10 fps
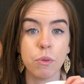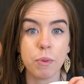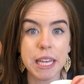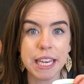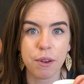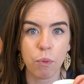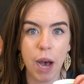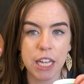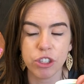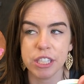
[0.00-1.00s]
we can
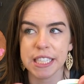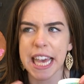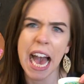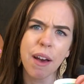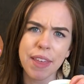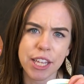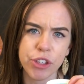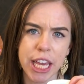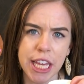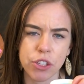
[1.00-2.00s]
watch and see how they
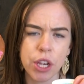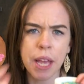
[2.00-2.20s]
change.